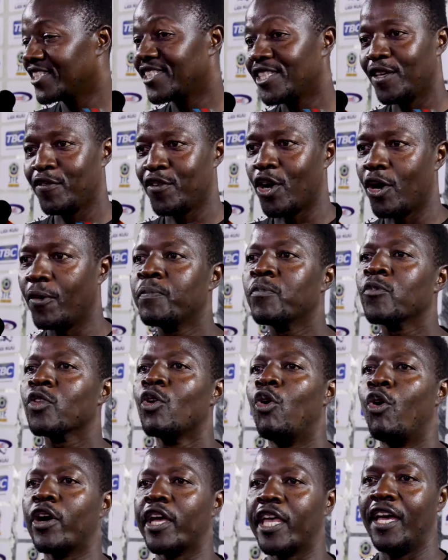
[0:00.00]
Sivyo?
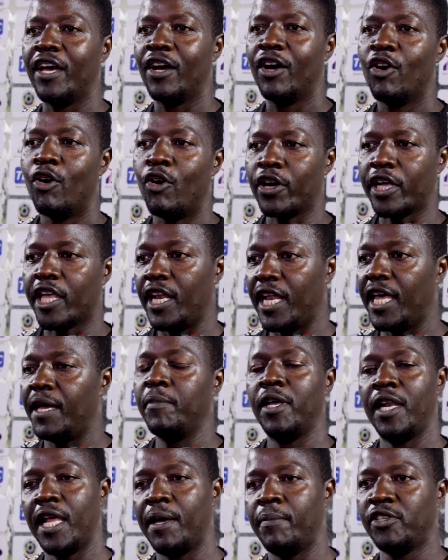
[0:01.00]
Okay,
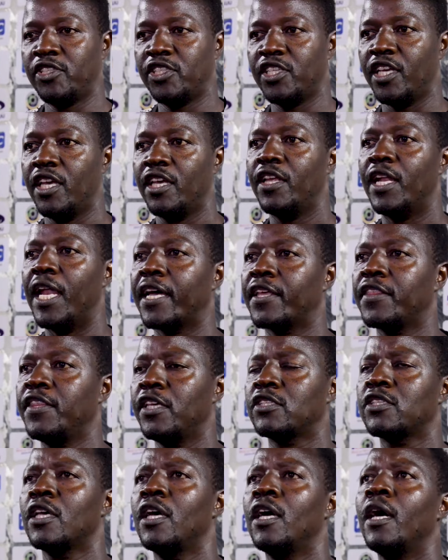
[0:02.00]
let me see like
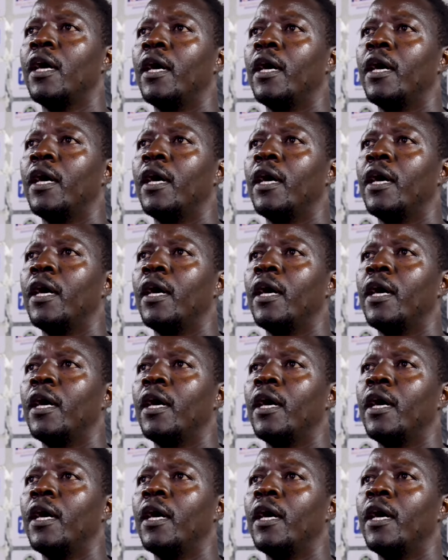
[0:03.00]
this.